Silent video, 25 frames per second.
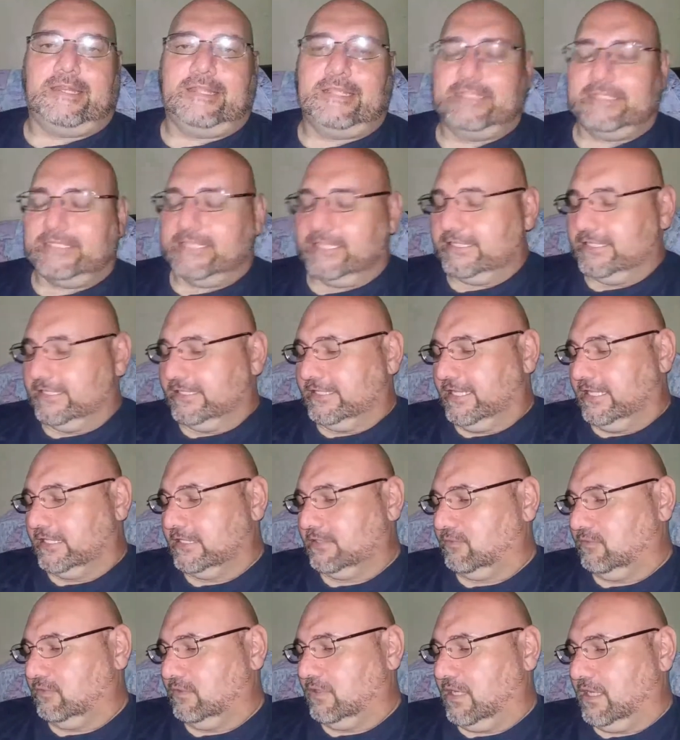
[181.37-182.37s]
he says it
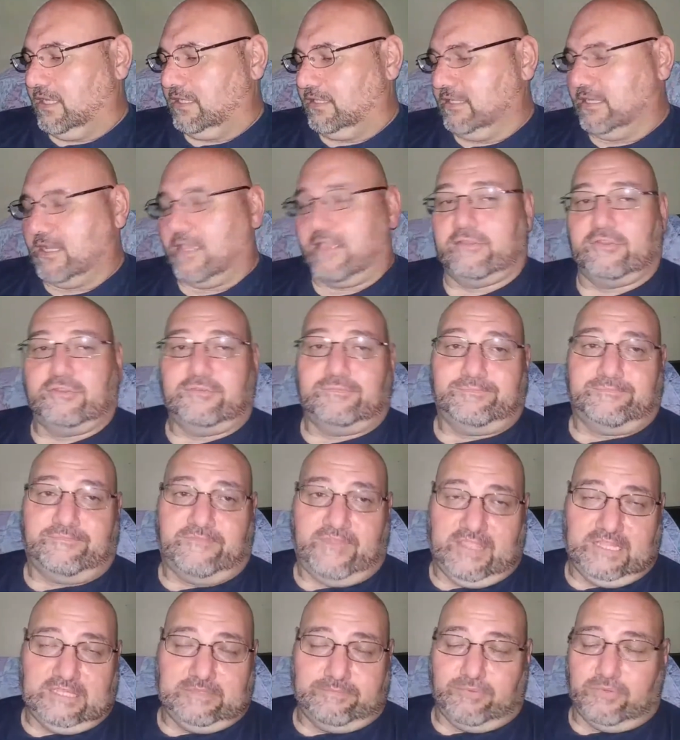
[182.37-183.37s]
doesn't, on
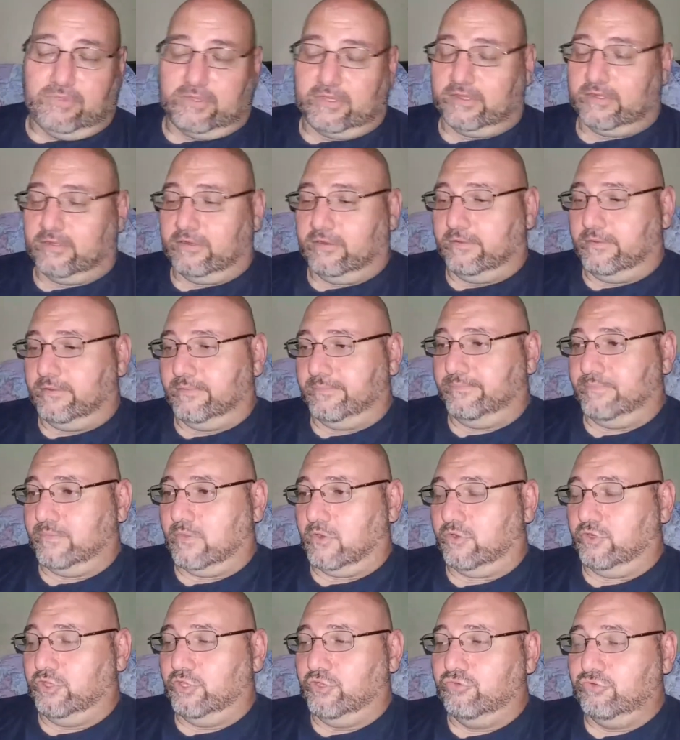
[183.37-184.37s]
Facebook or
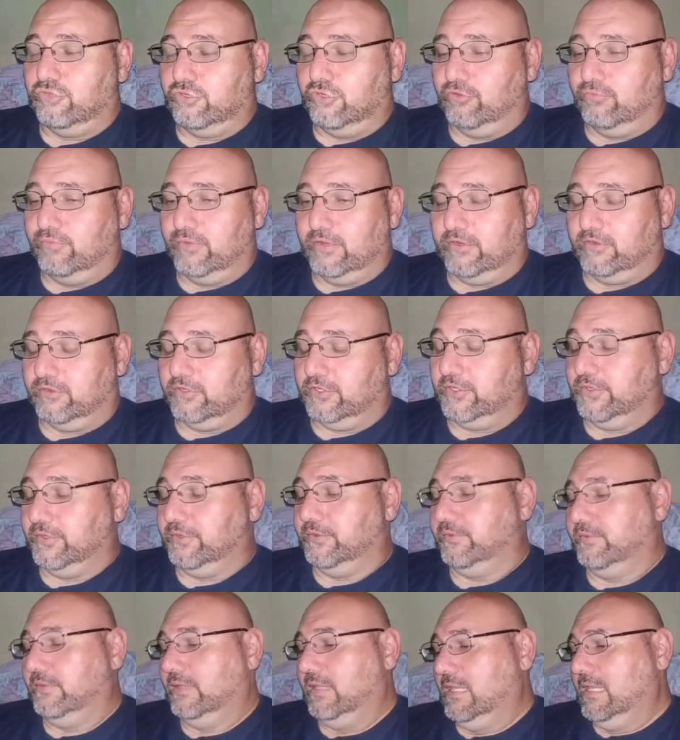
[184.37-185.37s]
YouTube here too,
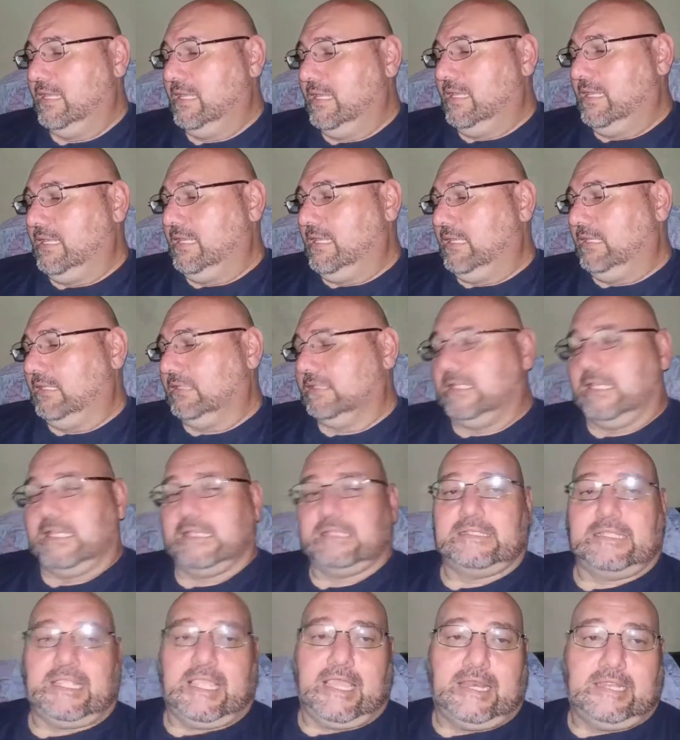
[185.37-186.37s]
says
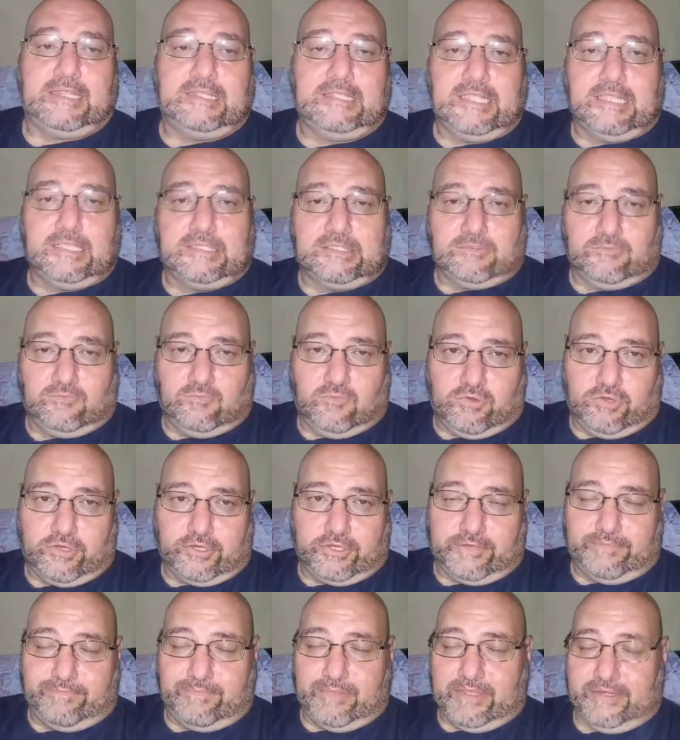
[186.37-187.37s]
that it doesn't
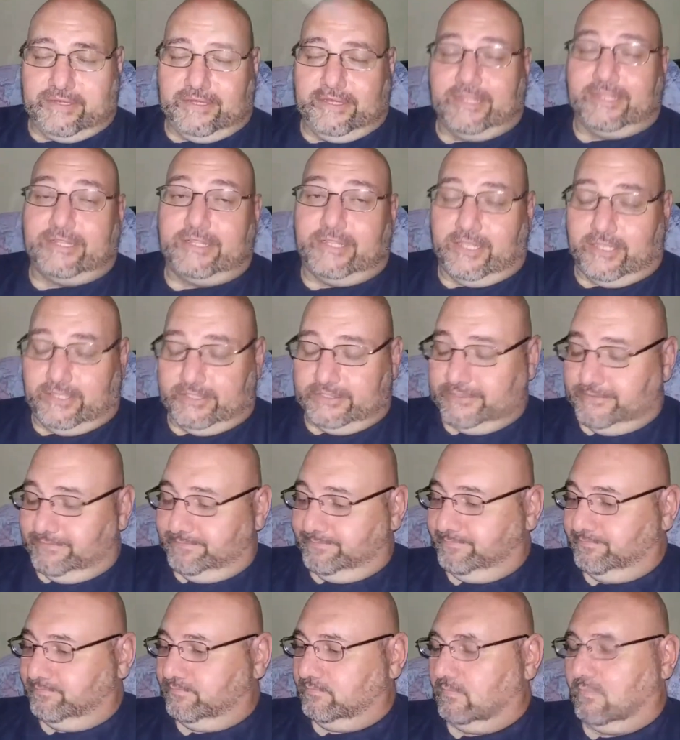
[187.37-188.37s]
work, but it does.
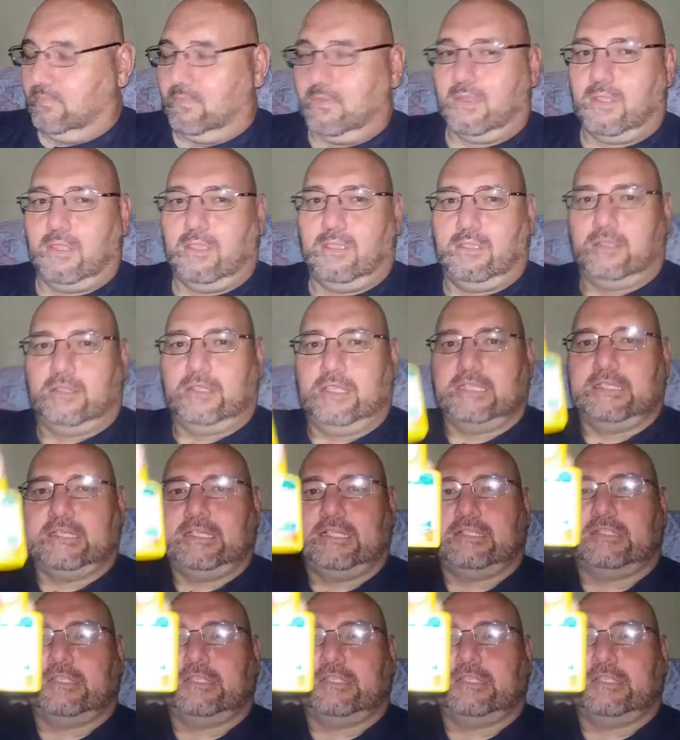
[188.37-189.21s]
This is